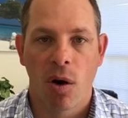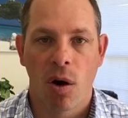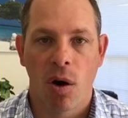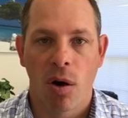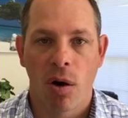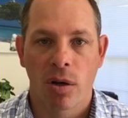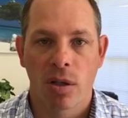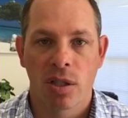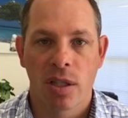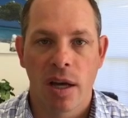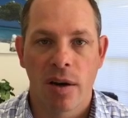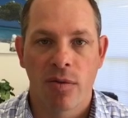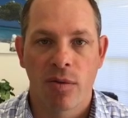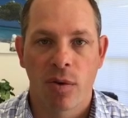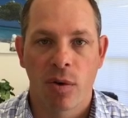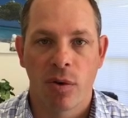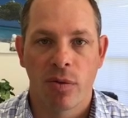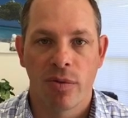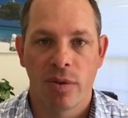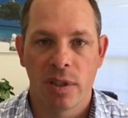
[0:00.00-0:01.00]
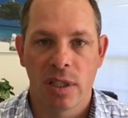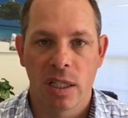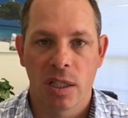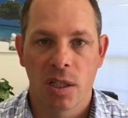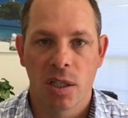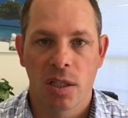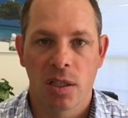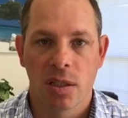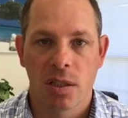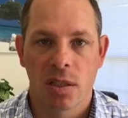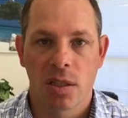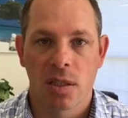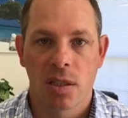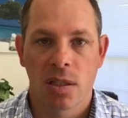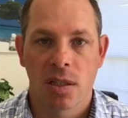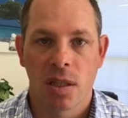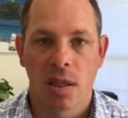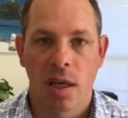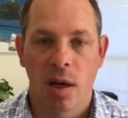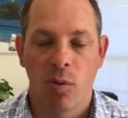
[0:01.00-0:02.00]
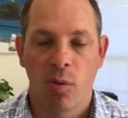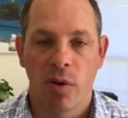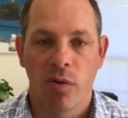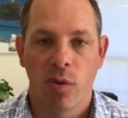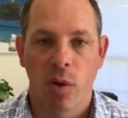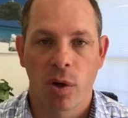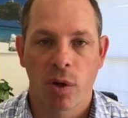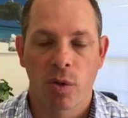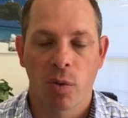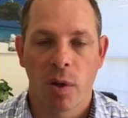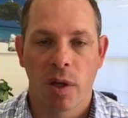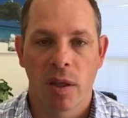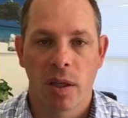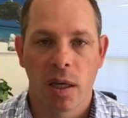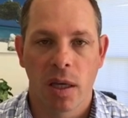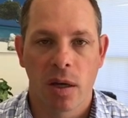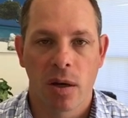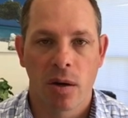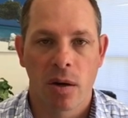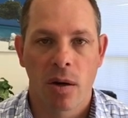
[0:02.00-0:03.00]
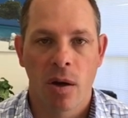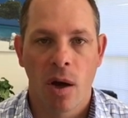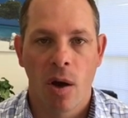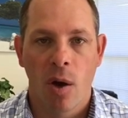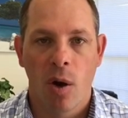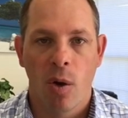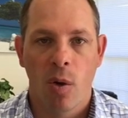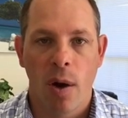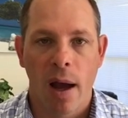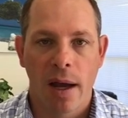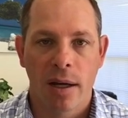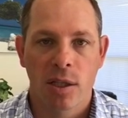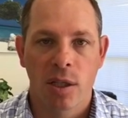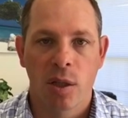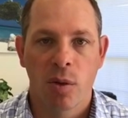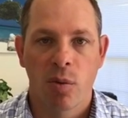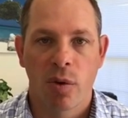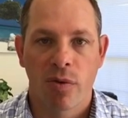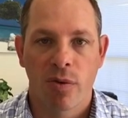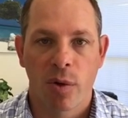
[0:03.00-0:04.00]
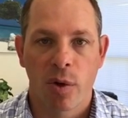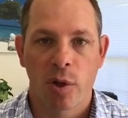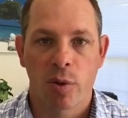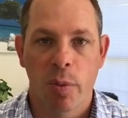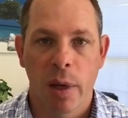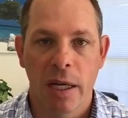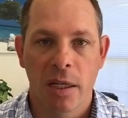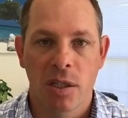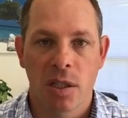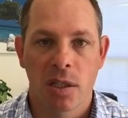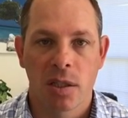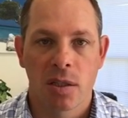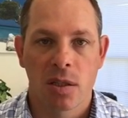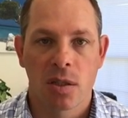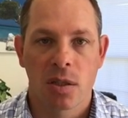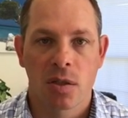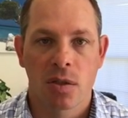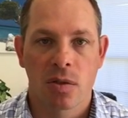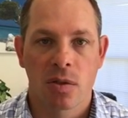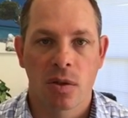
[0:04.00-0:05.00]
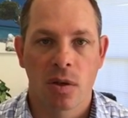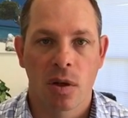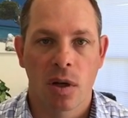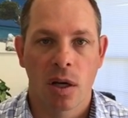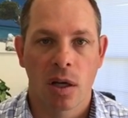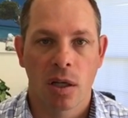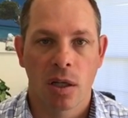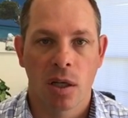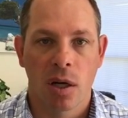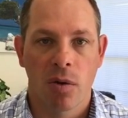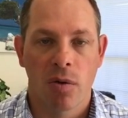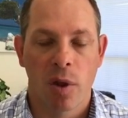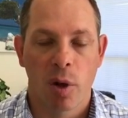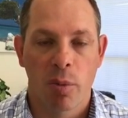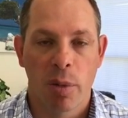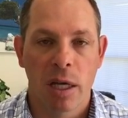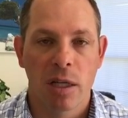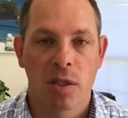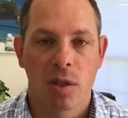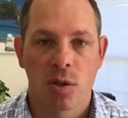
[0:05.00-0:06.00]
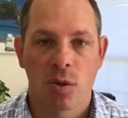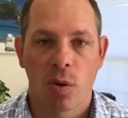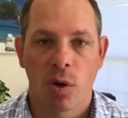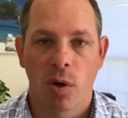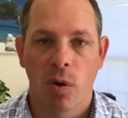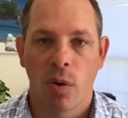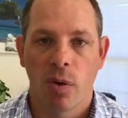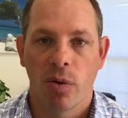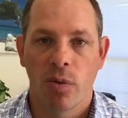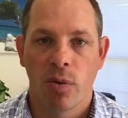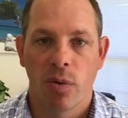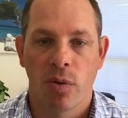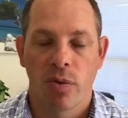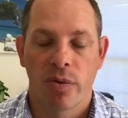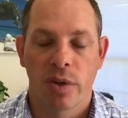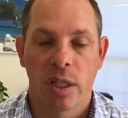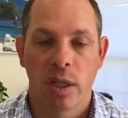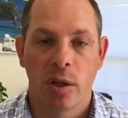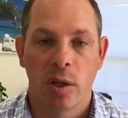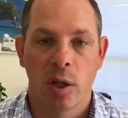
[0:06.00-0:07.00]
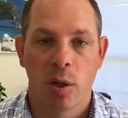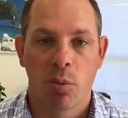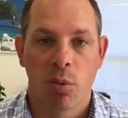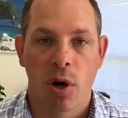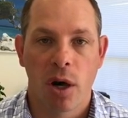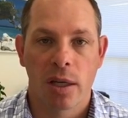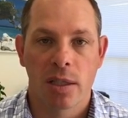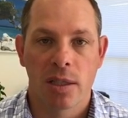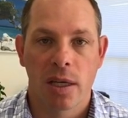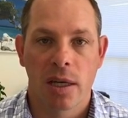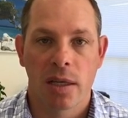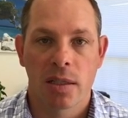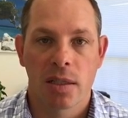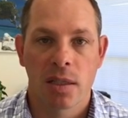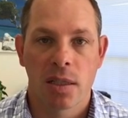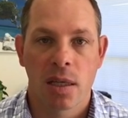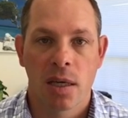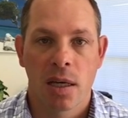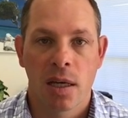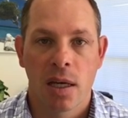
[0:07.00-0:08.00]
are several physicians that we've worked with here who actually refer us patients, their patients who are going through the fertility process.